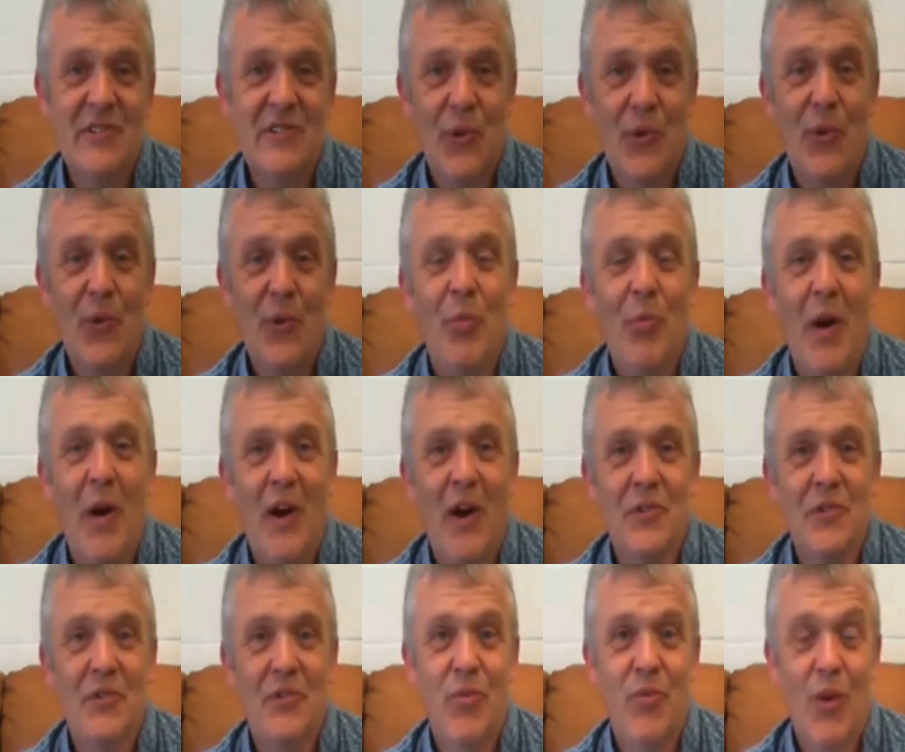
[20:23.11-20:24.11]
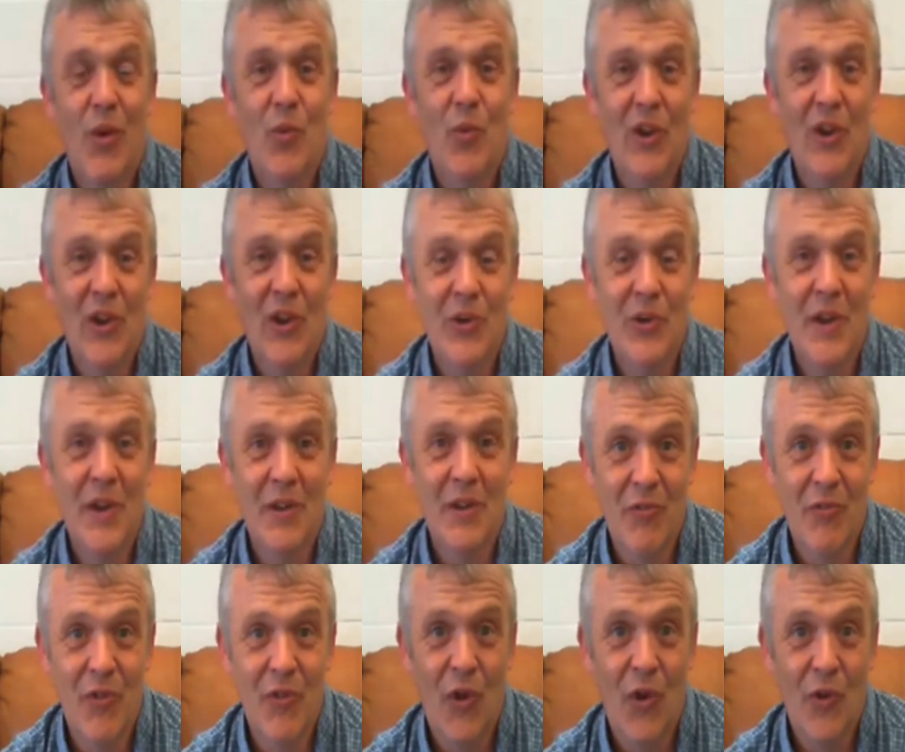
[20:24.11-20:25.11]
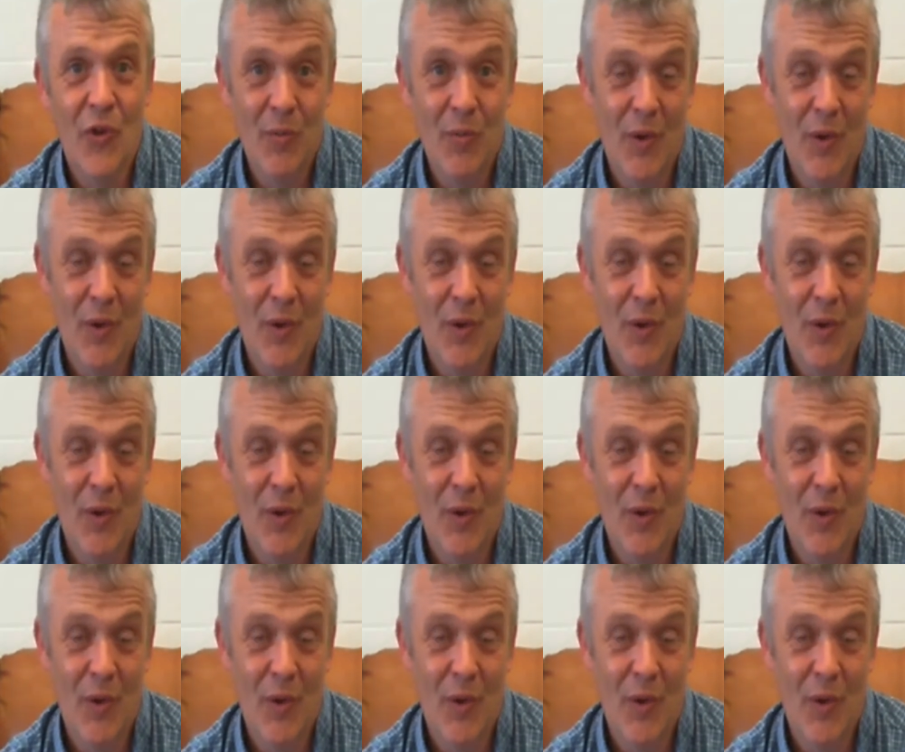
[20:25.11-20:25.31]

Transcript: is all part of what we're looking for,